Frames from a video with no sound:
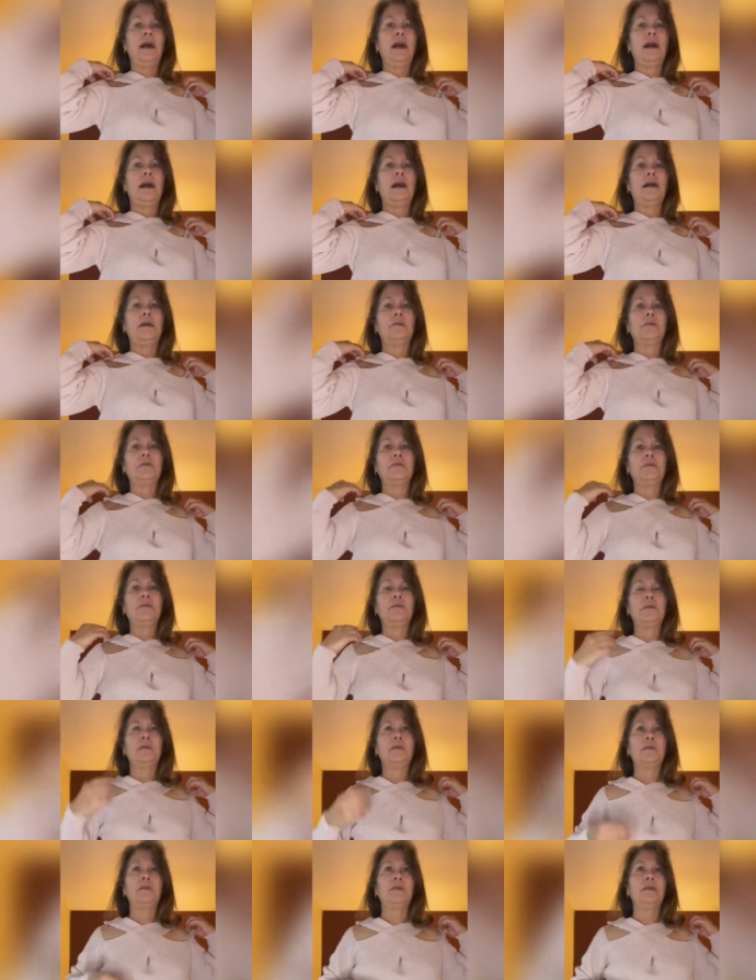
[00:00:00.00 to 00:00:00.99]
Um,
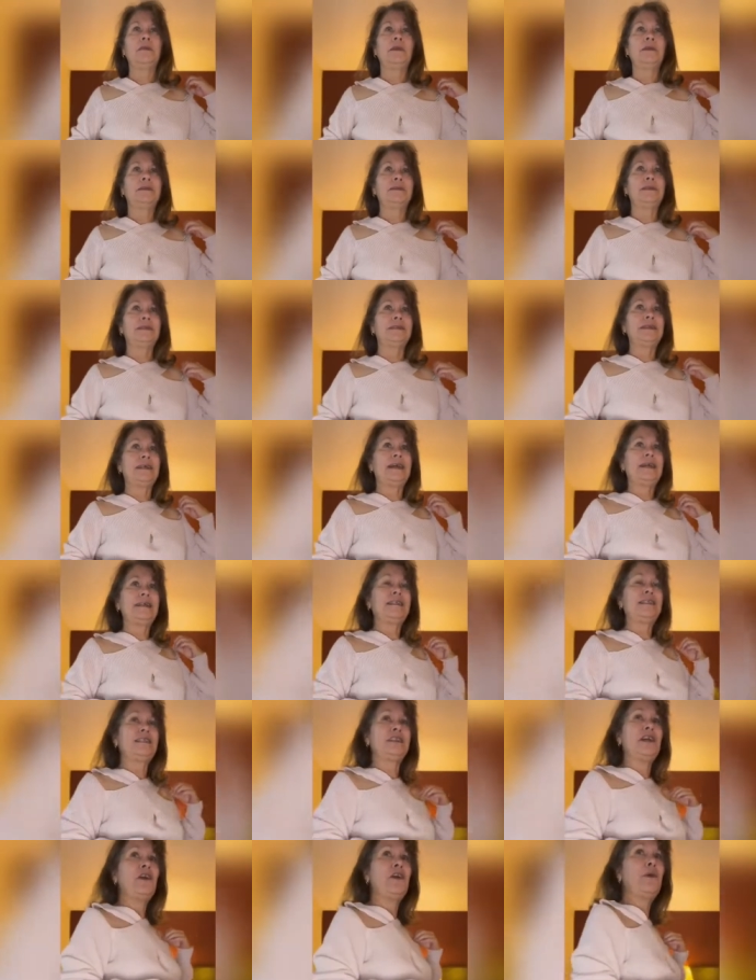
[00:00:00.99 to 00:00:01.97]
since I
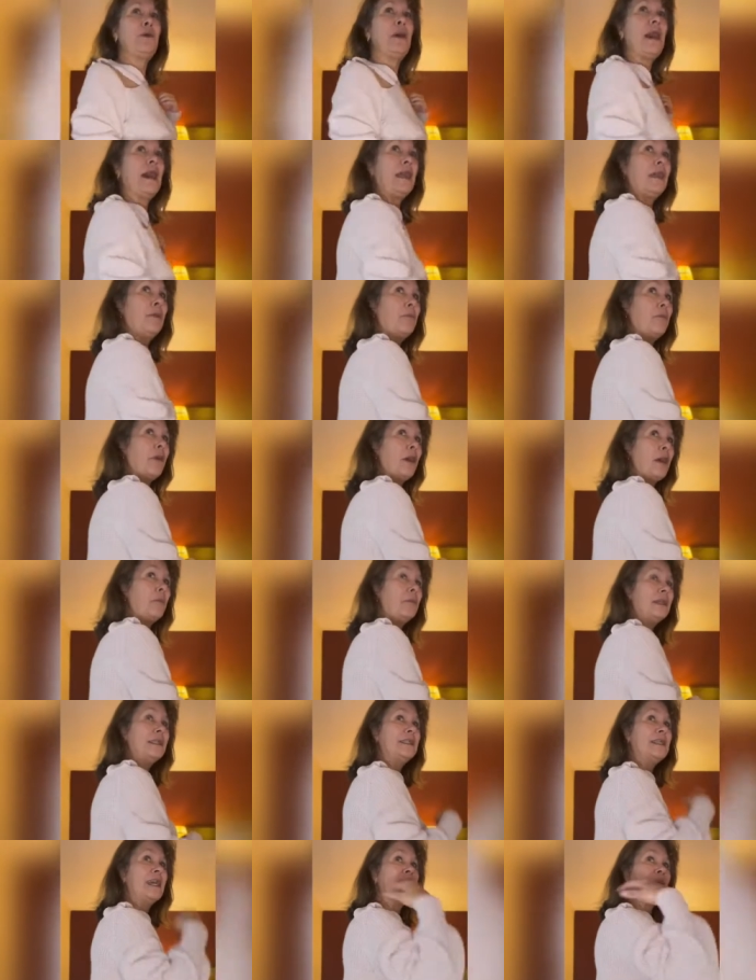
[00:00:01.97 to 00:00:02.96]
sew, I can
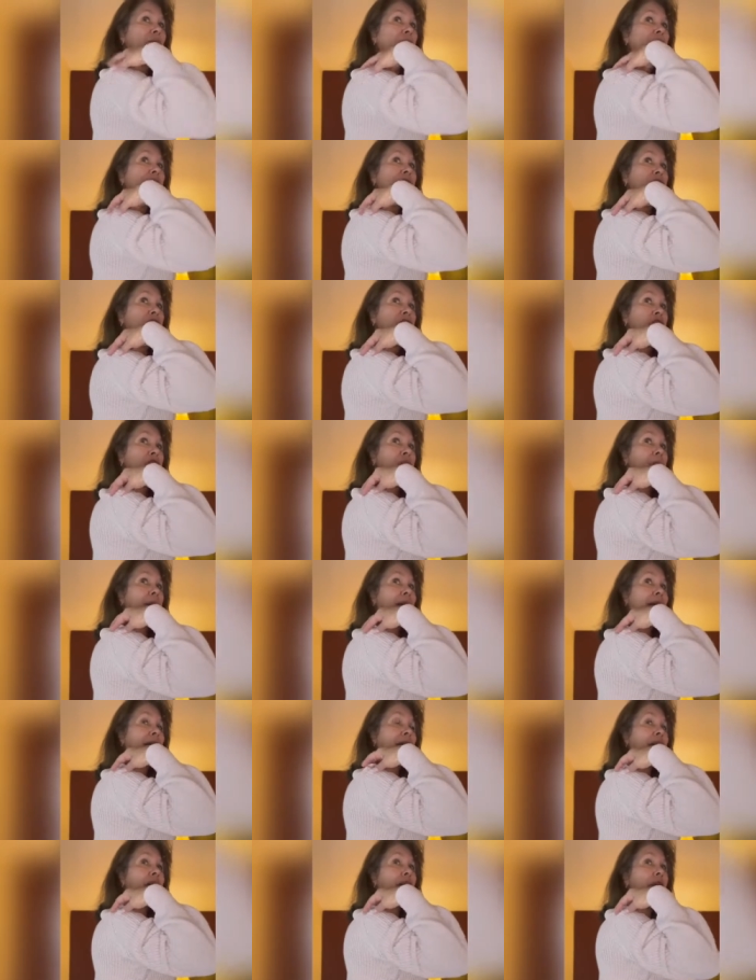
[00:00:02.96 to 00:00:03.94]
probably take them loose
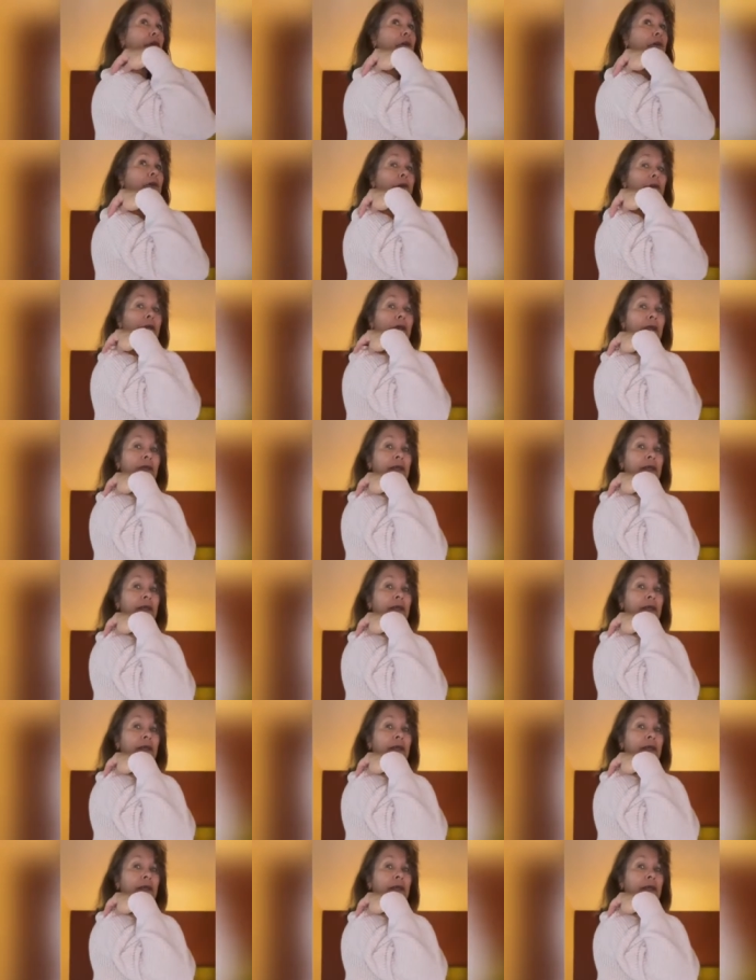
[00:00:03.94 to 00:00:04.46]
back here